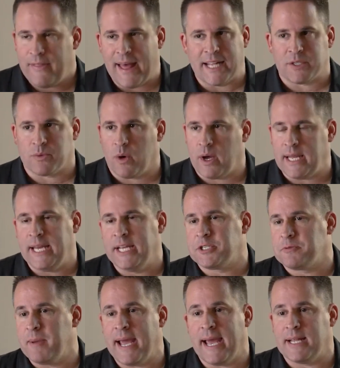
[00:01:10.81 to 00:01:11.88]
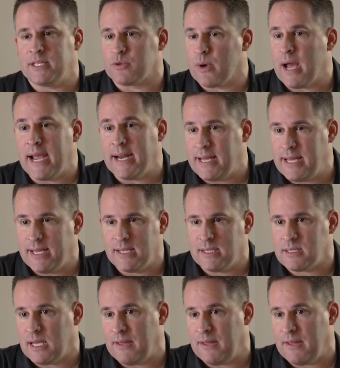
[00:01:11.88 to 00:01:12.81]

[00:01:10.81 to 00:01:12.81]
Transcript: That's what each man's right is,